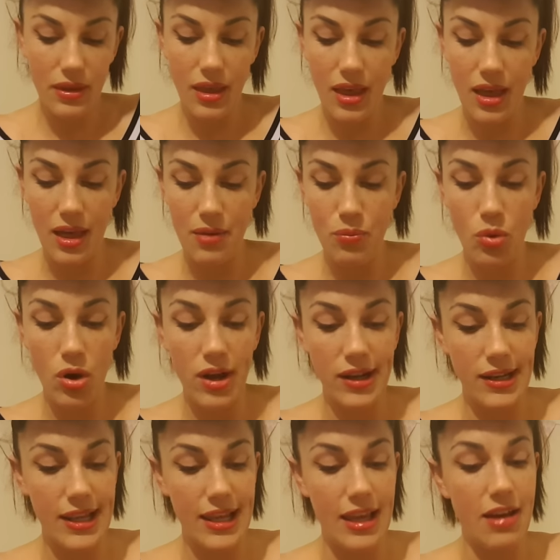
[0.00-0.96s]
Um,
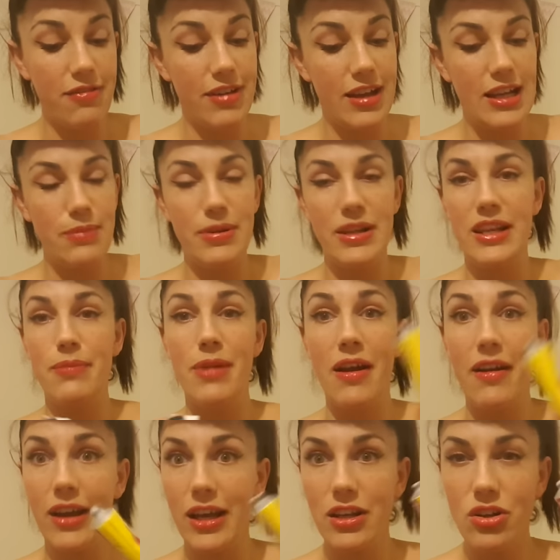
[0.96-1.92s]
widely available in
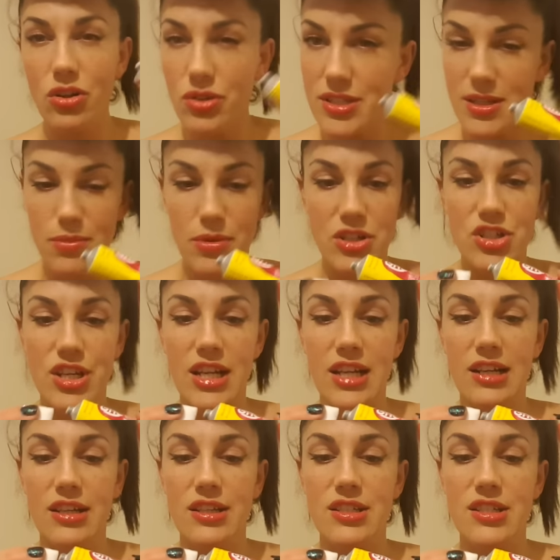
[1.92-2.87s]
America, not so much in
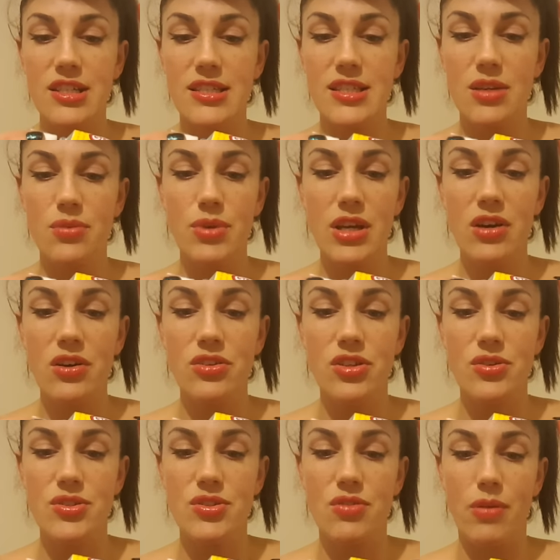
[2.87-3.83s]
England, so we can't
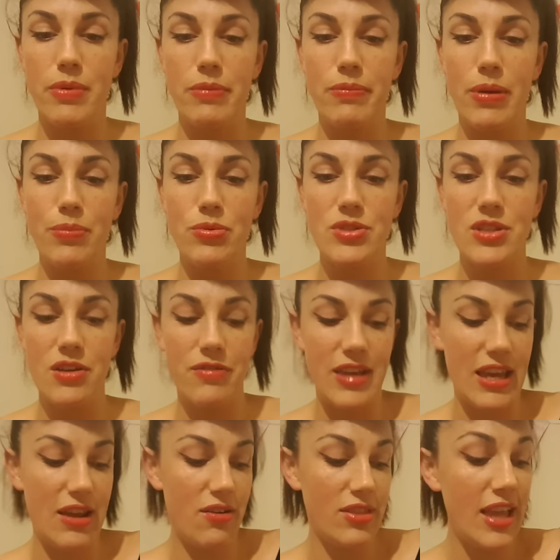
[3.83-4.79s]
use scrubbing bubbles over
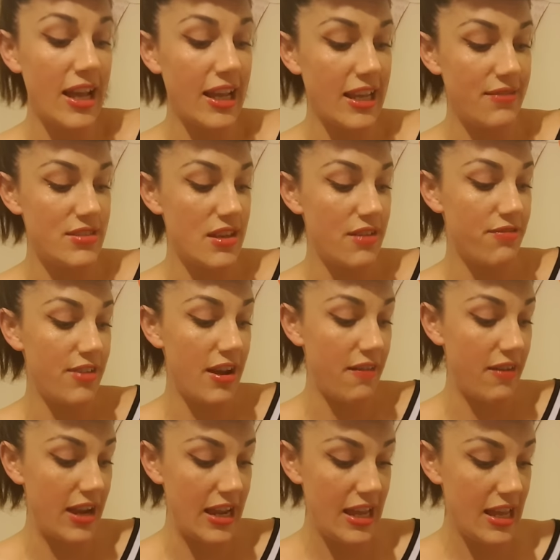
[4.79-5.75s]
here, and that gives a
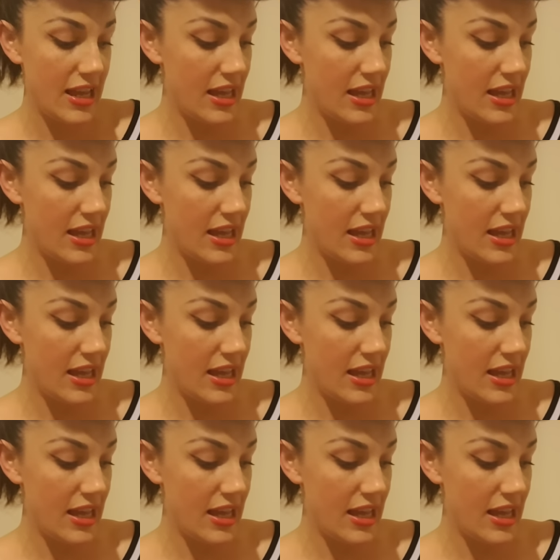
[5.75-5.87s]
very